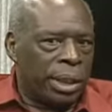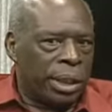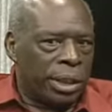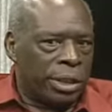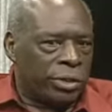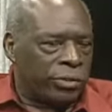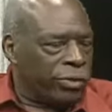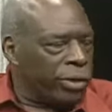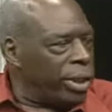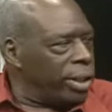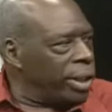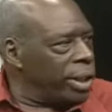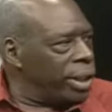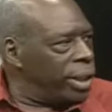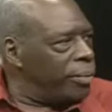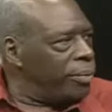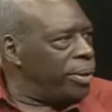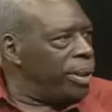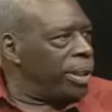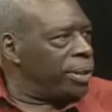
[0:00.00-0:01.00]
is trying to
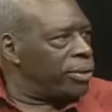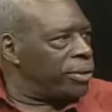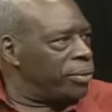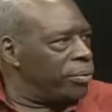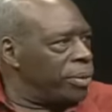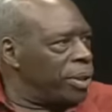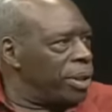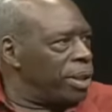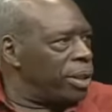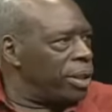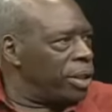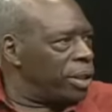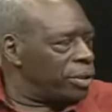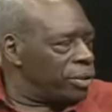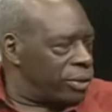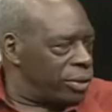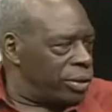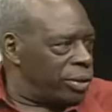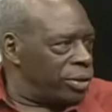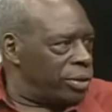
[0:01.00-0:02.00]
eliminate so many
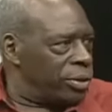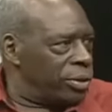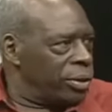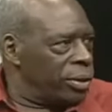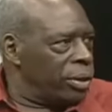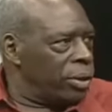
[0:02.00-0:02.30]
youngsters